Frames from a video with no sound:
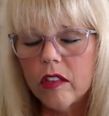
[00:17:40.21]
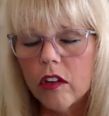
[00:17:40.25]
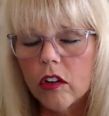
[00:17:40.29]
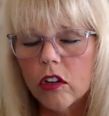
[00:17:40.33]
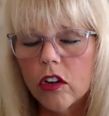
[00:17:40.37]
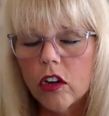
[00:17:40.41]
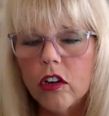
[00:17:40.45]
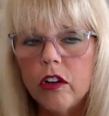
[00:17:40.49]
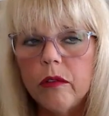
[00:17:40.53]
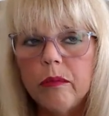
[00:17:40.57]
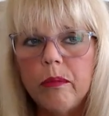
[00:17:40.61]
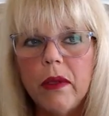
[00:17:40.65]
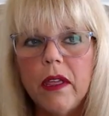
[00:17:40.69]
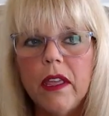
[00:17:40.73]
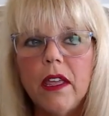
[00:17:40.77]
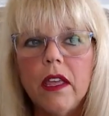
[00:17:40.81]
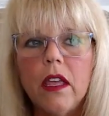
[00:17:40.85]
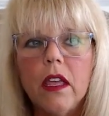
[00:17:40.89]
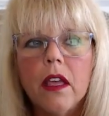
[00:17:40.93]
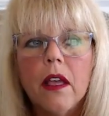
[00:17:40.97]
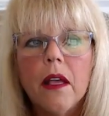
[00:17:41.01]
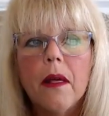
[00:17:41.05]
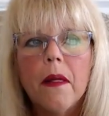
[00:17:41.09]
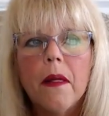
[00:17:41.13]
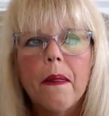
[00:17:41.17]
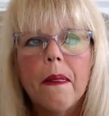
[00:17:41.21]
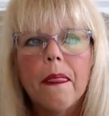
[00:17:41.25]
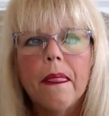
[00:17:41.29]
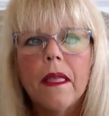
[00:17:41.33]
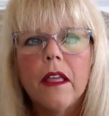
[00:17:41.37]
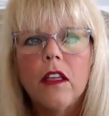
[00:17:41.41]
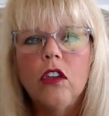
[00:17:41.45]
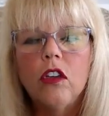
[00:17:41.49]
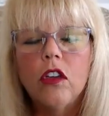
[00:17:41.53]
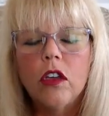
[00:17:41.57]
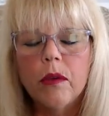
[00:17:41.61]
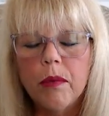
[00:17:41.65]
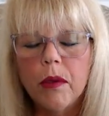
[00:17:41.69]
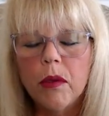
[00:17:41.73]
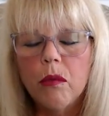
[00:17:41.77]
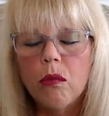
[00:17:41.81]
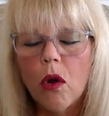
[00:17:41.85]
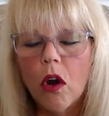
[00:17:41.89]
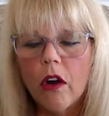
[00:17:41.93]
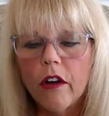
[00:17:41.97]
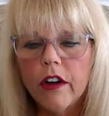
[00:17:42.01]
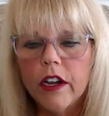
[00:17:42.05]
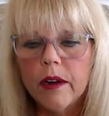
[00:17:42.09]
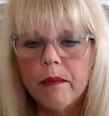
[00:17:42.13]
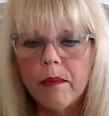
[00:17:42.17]
There could be, you could be
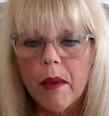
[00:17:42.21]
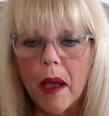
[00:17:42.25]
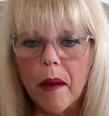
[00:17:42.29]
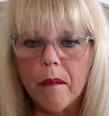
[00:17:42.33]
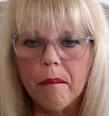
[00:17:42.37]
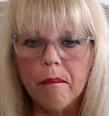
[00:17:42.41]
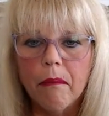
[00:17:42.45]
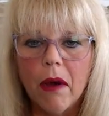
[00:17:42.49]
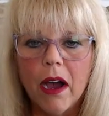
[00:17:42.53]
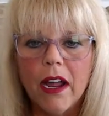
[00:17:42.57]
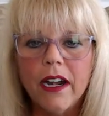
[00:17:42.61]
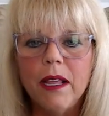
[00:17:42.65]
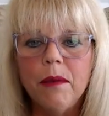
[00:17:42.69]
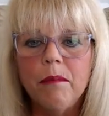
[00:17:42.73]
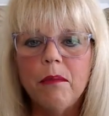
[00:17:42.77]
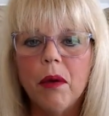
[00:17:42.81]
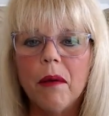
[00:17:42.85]
worried about money,